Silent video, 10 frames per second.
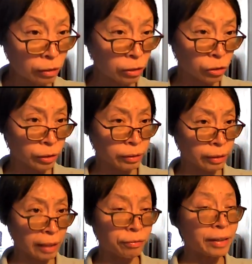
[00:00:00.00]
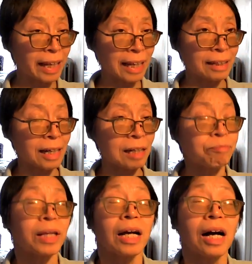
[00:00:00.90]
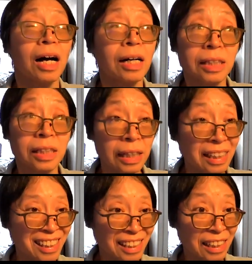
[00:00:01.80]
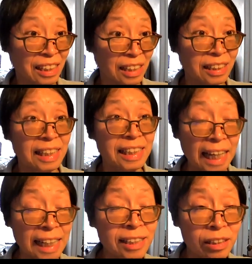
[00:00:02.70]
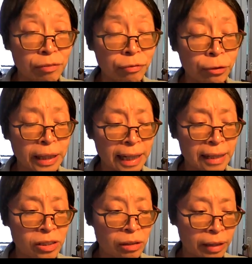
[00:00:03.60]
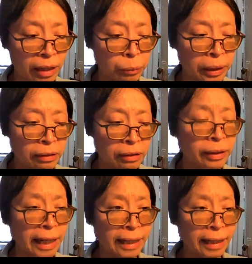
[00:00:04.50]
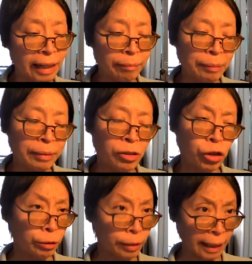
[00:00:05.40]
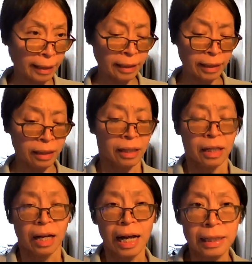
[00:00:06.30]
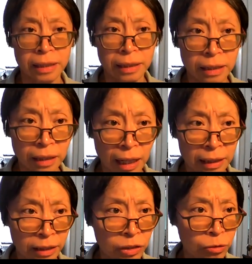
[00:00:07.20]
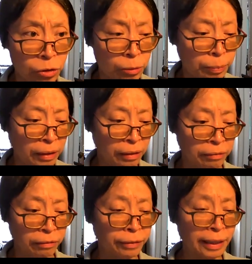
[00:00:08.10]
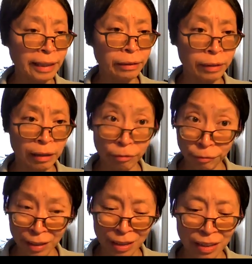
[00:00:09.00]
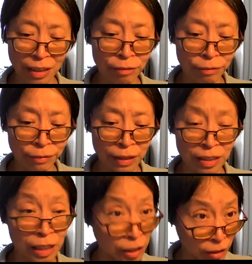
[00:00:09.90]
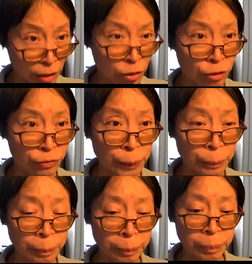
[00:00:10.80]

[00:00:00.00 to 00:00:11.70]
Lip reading: Do you, if you can send us the date for that so that we could look at it and maybe share that on the YouTube video of this interview.